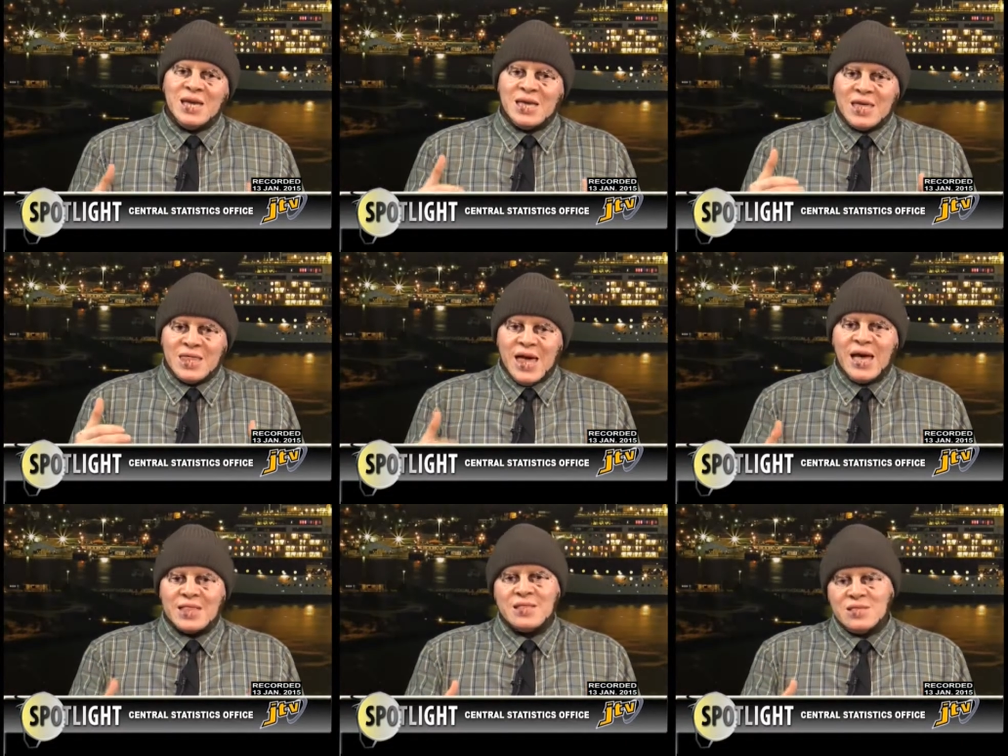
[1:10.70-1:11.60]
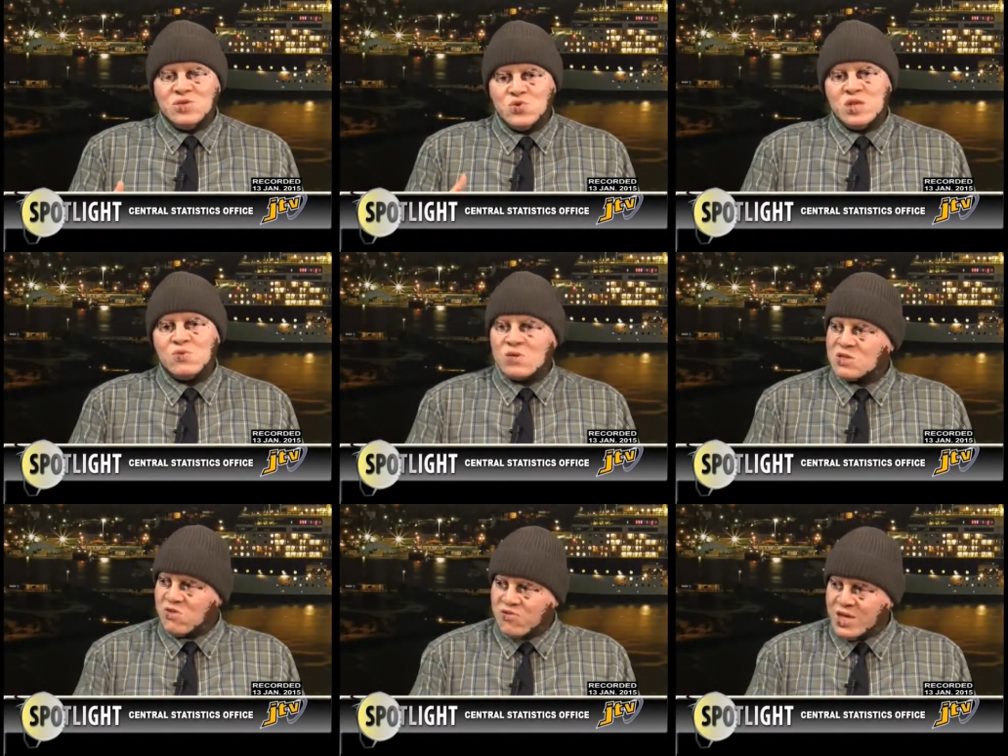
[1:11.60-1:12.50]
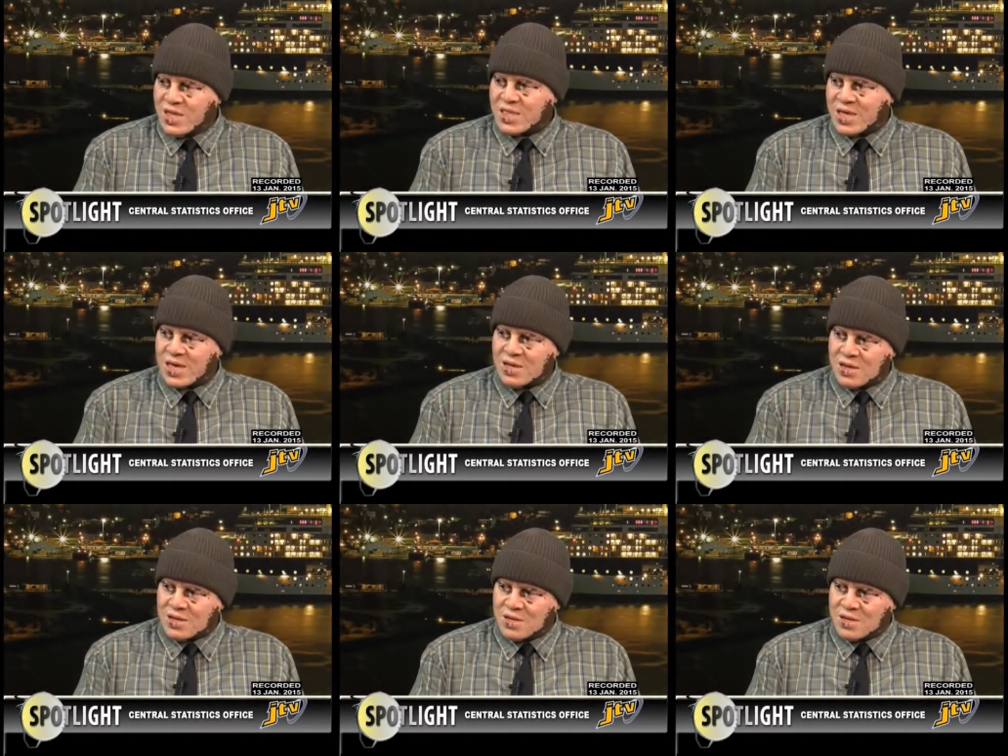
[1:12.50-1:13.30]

that unit was created